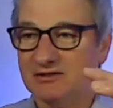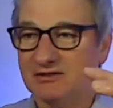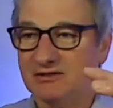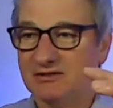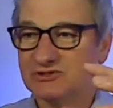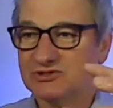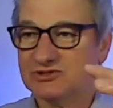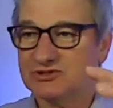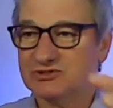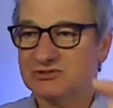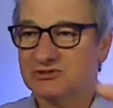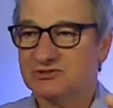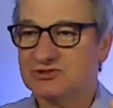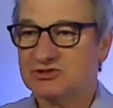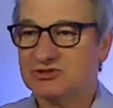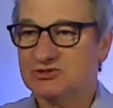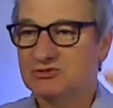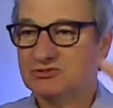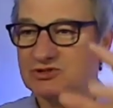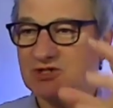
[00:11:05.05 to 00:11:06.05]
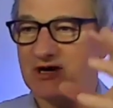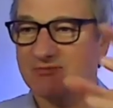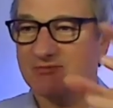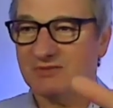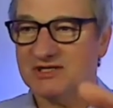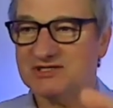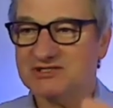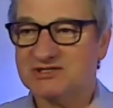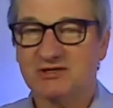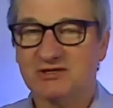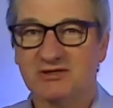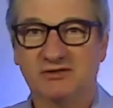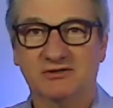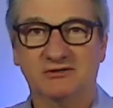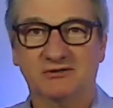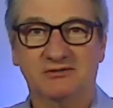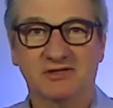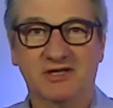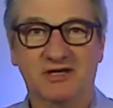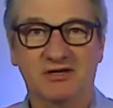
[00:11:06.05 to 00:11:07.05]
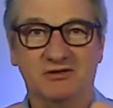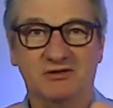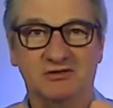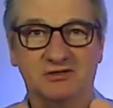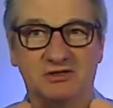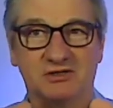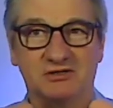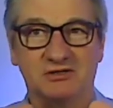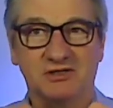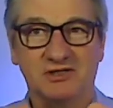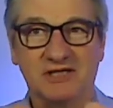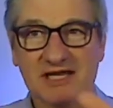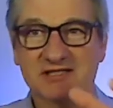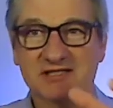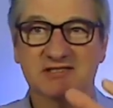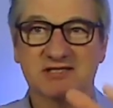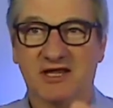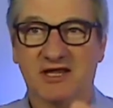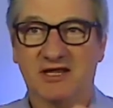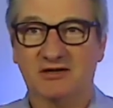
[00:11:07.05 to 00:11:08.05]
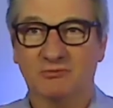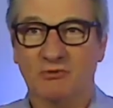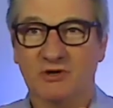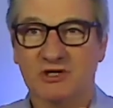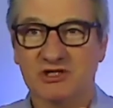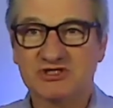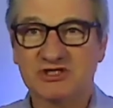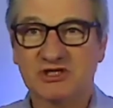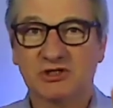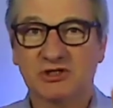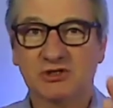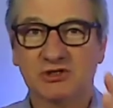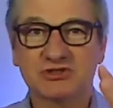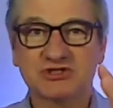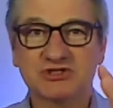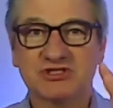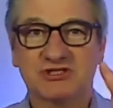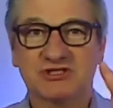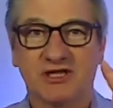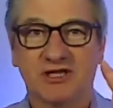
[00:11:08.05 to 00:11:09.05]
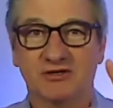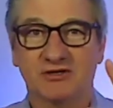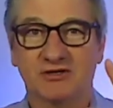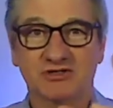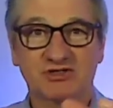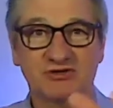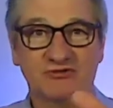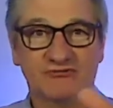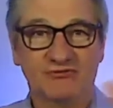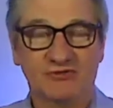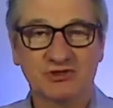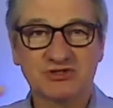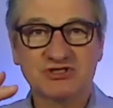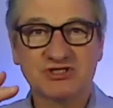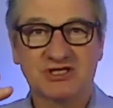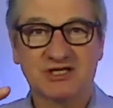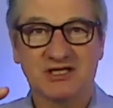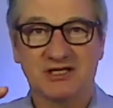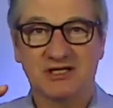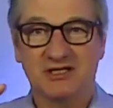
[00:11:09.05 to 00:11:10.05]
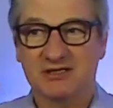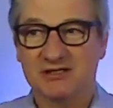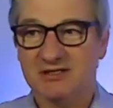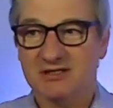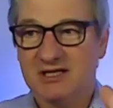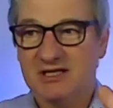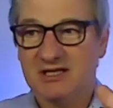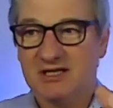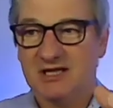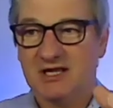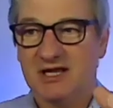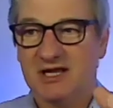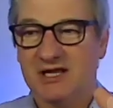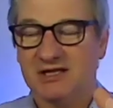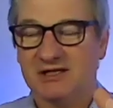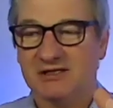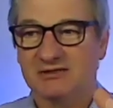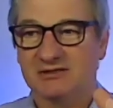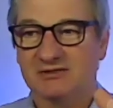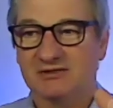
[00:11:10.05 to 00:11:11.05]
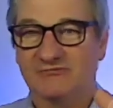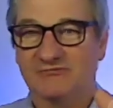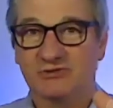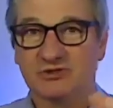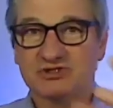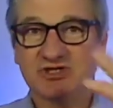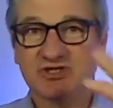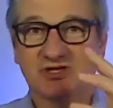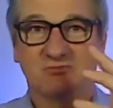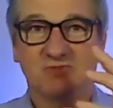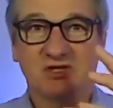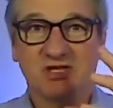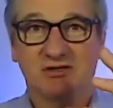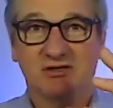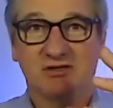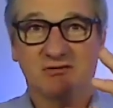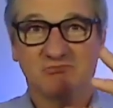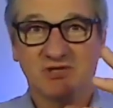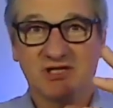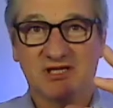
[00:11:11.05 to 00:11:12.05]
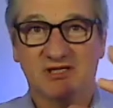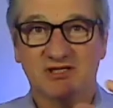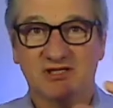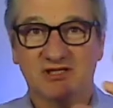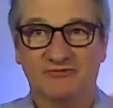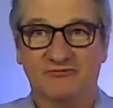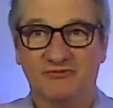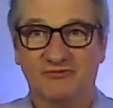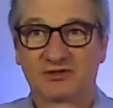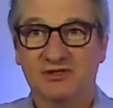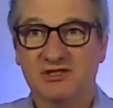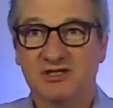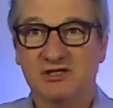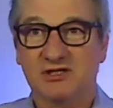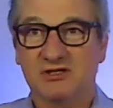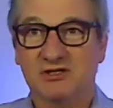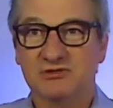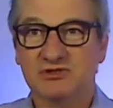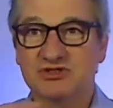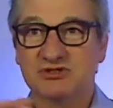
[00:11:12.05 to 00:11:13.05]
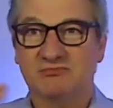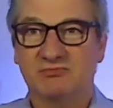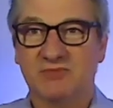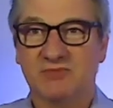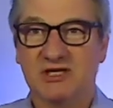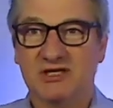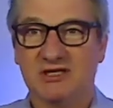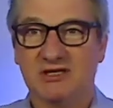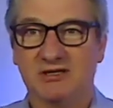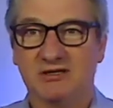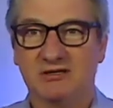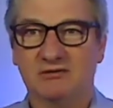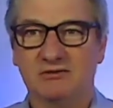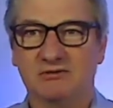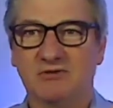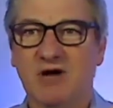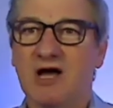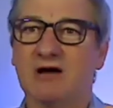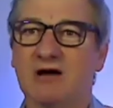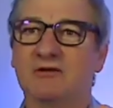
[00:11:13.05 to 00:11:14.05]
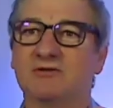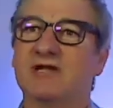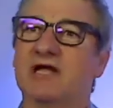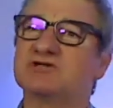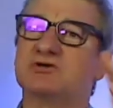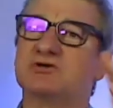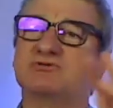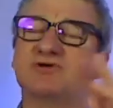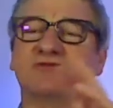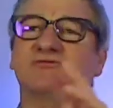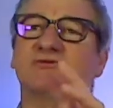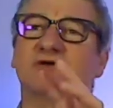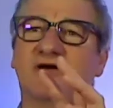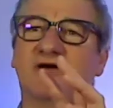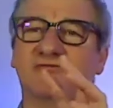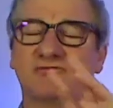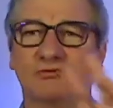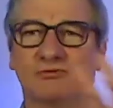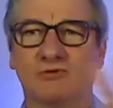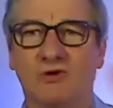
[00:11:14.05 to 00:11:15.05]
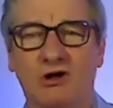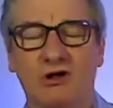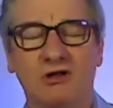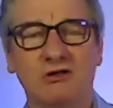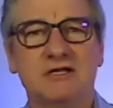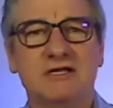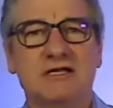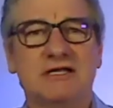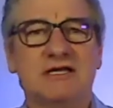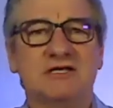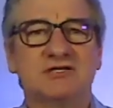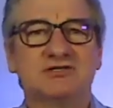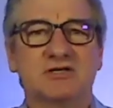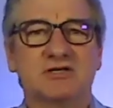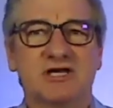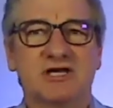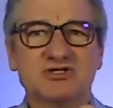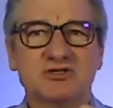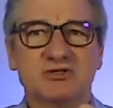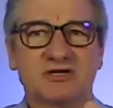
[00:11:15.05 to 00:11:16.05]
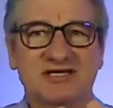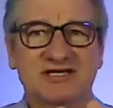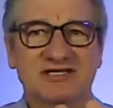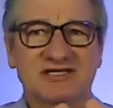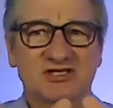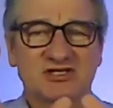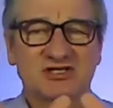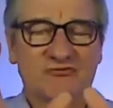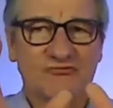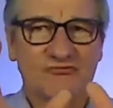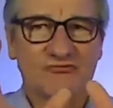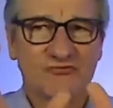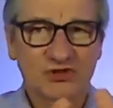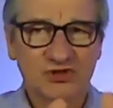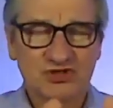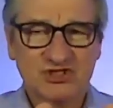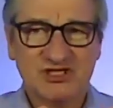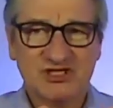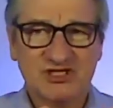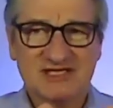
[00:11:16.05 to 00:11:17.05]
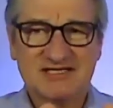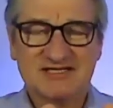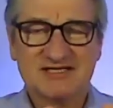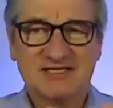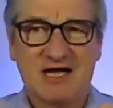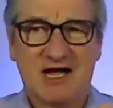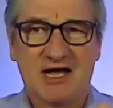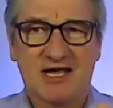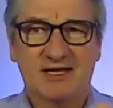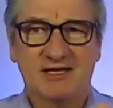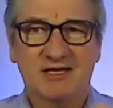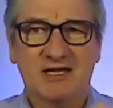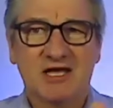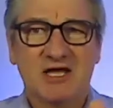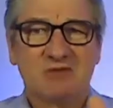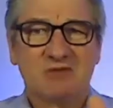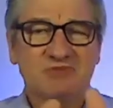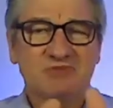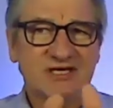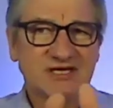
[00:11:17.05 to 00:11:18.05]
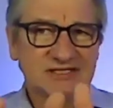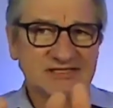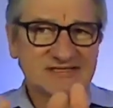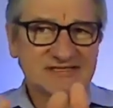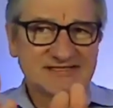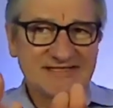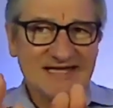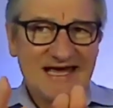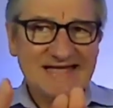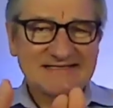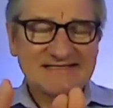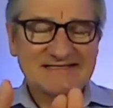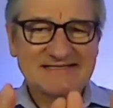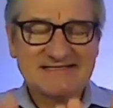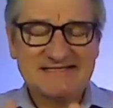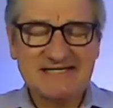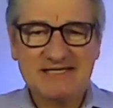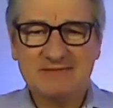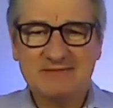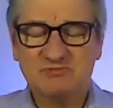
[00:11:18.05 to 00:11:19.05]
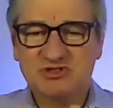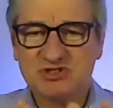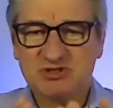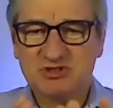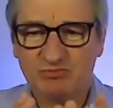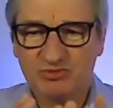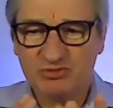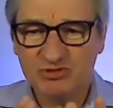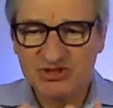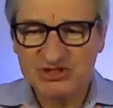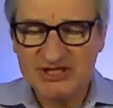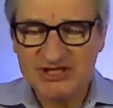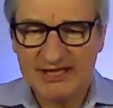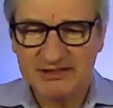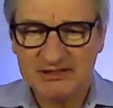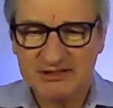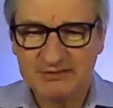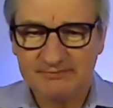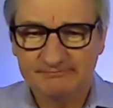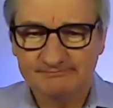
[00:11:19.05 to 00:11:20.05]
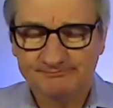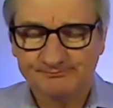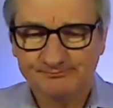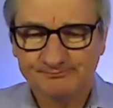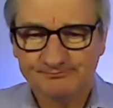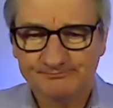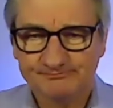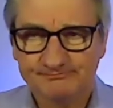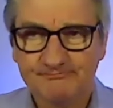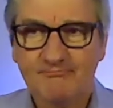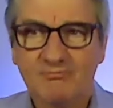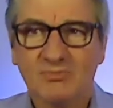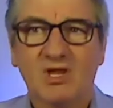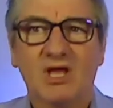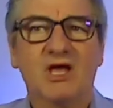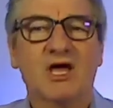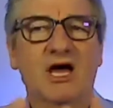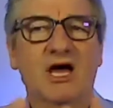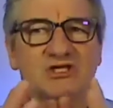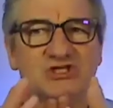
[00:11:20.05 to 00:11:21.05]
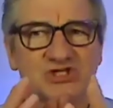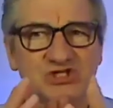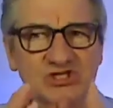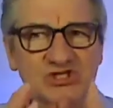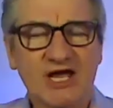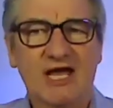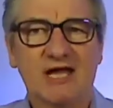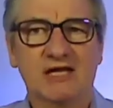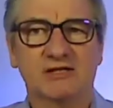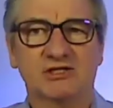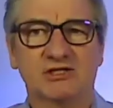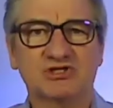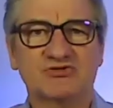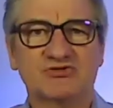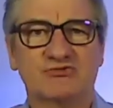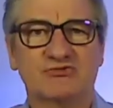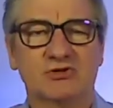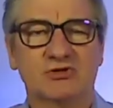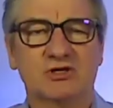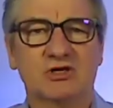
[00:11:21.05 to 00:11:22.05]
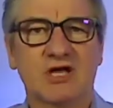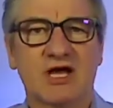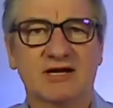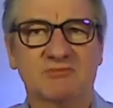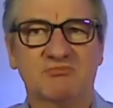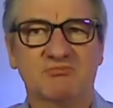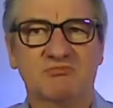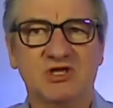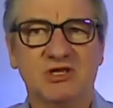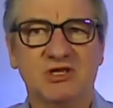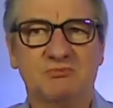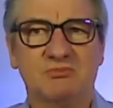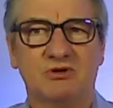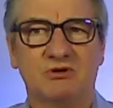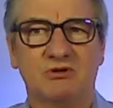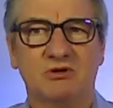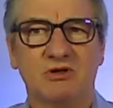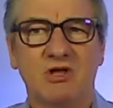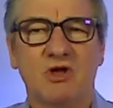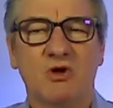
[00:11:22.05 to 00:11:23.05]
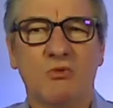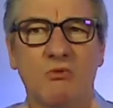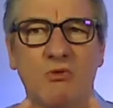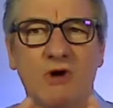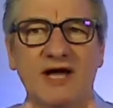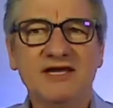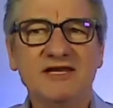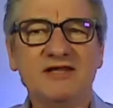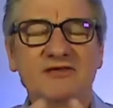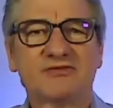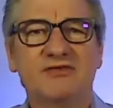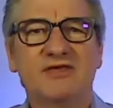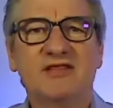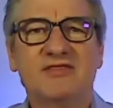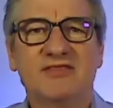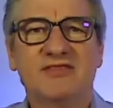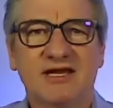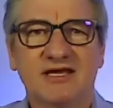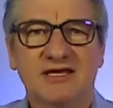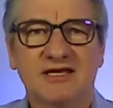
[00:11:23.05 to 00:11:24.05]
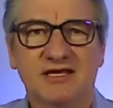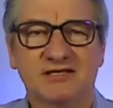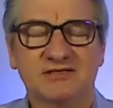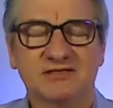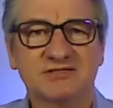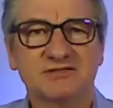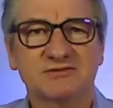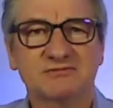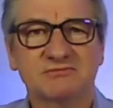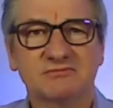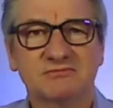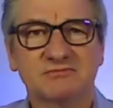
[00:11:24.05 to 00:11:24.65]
There's two topics here that are linked together. One is inclusion, the other is diversity, and diversity meaning being different, inclusion meaning, well, not so different after all. So let's look at the diversity side, because that seems to present a challenge for a lot of people. Why do you think that is?